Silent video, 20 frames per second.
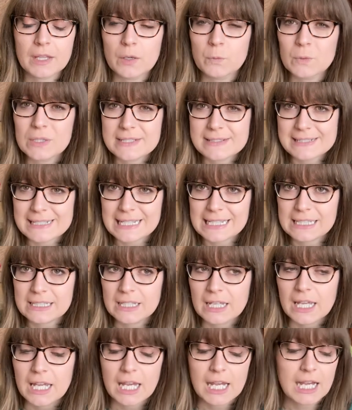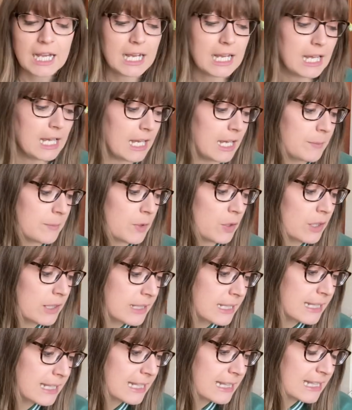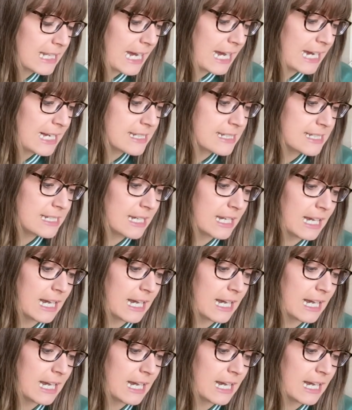We'll see. Other than that,